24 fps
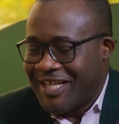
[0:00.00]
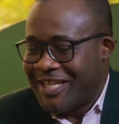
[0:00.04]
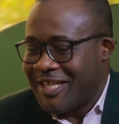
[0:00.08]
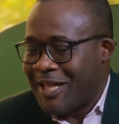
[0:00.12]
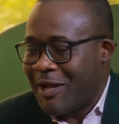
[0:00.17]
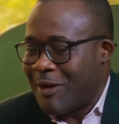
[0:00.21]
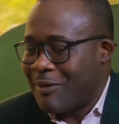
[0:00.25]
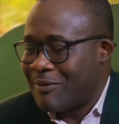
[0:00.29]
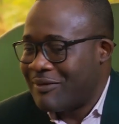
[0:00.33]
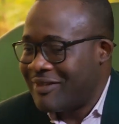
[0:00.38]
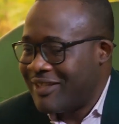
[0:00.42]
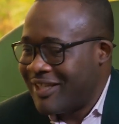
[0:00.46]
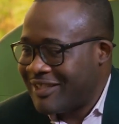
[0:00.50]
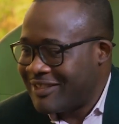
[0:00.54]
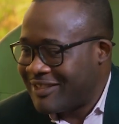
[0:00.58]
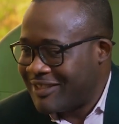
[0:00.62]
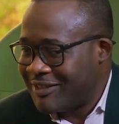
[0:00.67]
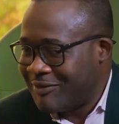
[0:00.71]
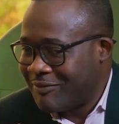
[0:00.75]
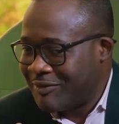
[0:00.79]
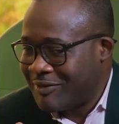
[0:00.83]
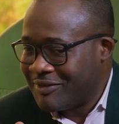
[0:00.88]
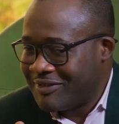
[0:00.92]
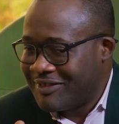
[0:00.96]
Now
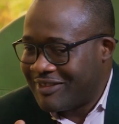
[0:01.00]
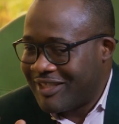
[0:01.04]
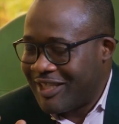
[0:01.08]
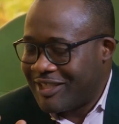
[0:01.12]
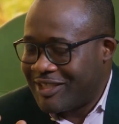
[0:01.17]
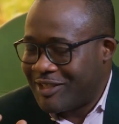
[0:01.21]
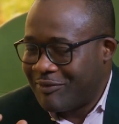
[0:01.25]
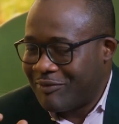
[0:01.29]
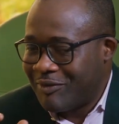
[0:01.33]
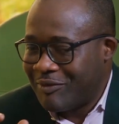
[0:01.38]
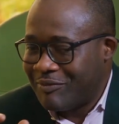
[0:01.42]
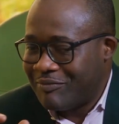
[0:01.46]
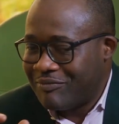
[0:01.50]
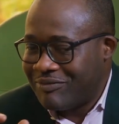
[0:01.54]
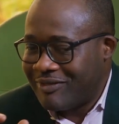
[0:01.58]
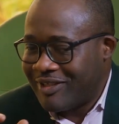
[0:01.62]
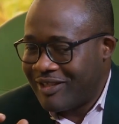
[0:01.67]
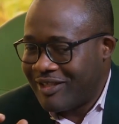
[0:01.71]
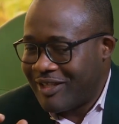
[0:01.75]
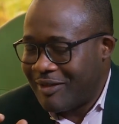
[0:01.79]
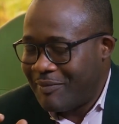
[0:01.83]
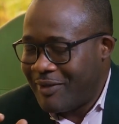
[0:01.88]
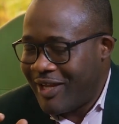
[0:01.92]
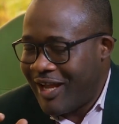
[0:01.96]
let's even let's
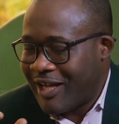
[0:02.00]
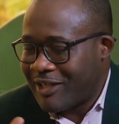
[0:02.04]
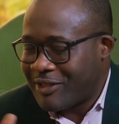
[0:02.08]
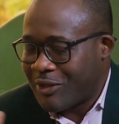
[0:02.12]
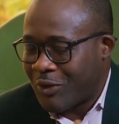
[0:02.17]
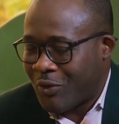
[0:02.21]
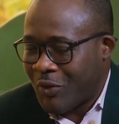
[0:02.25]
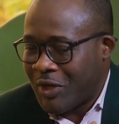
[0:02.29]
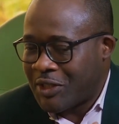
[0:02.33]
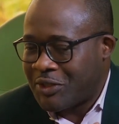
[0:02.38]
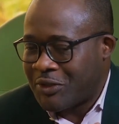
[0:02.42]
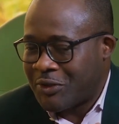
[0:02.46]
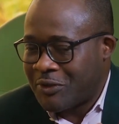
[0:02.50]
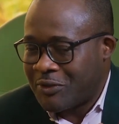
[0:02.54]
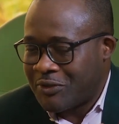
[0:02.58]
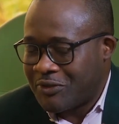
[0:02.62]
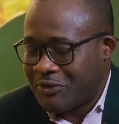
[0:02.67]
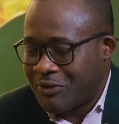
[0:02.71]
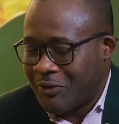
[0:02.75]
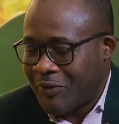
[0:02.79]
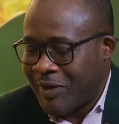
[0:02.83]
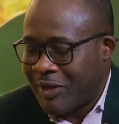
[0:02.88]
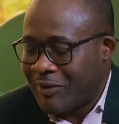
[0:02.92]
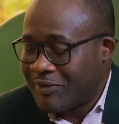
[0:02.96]
even let me ask a question
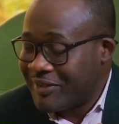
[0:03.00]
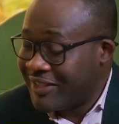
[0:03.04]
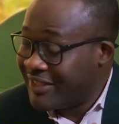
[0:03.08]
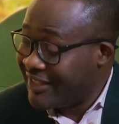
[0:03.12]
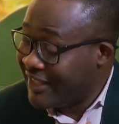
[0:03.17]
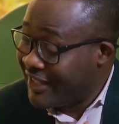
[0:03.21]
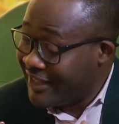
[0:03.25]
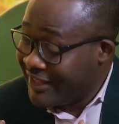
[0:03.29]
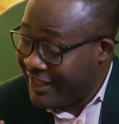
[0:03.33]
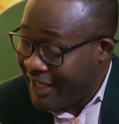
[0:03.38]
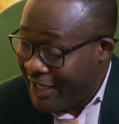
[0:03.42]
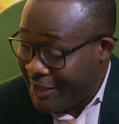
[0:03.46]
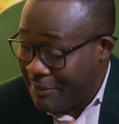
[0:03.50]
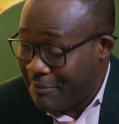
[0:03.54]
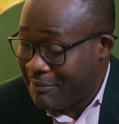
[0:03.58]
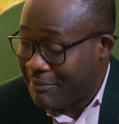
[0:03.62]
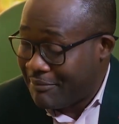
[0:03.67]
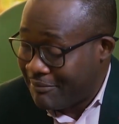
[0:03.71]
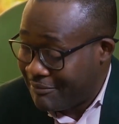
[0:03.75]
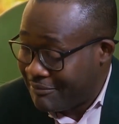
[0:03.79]
surrounding the name.